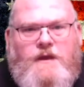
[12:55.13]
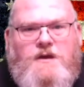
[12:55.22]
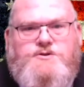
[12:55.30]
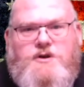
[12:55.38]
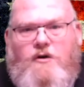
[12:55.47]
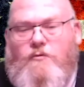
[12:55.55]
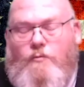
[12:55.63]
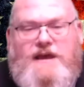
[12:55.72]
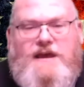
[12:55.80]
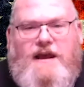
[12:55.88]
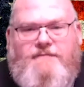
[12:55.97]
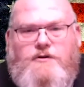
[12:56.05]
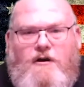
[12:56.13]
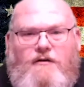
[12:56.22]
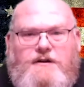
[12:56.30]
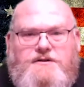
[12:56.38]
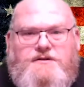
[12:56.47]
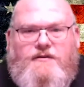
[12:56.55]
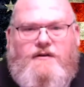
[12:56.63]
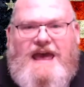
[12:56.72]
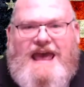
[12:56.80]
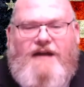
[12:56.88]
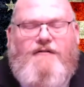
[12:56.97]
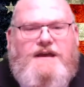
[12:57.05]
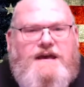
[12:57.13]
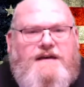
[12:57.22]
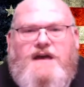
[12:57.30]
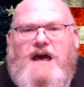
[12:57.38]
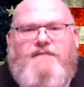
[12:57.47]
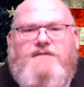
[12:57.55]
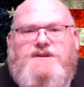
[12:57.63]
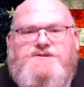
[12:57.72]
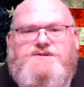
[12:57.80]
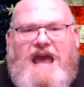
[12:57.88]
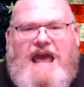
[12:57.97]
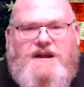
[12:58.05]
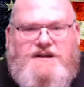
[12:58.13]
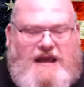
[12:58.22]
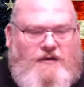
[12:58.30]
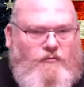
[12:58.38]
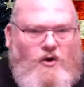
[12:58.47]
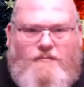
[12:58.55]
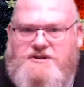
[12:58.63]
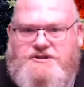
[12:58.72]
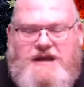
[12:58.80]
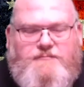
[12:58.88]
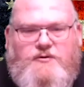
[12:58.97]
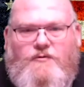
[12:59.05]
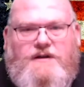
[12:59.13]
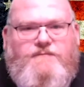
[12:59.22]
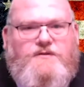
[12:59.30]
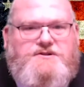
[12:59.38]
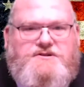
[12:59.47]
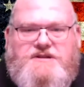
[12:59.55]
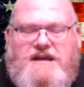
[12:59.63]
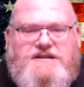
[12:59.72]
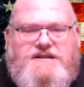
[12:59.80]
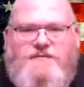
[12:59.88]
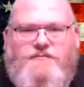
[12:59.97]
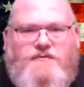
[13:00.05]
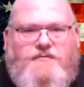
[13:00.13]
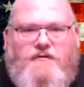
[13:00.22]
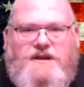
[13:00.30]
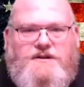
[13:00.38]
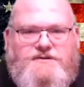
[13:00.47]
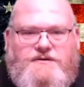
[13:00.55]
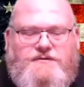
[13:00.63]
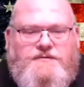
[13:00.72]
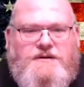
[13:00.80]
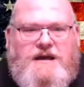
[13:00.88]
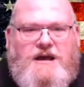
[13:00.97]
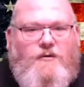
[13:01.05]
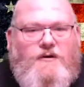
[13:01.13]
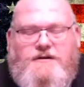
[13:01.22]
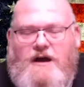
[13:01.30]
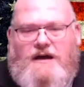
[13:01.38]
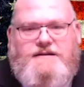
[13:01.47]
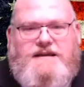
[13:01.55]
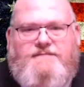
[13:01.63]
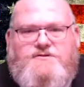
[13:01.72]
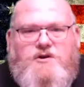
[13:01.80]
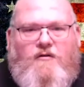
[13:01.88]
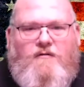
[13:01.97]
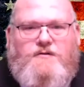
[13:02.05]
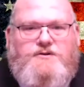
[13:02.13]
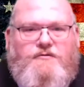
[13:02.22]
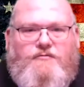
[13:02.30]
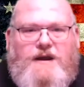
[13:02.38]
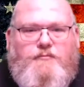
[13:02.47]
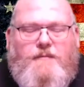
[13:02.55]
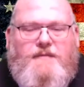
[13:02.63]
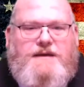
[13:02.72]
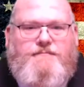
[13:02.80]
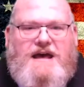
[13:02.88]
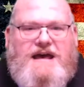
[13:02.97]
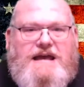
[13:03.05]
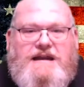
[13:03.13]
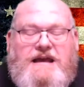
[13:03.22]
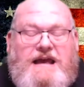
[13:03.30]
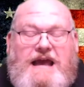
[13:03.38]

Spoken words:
So we have gone into the area of insanity. Romans chapter 1, verses 18 through 32, where God gives over to a reprobate mind.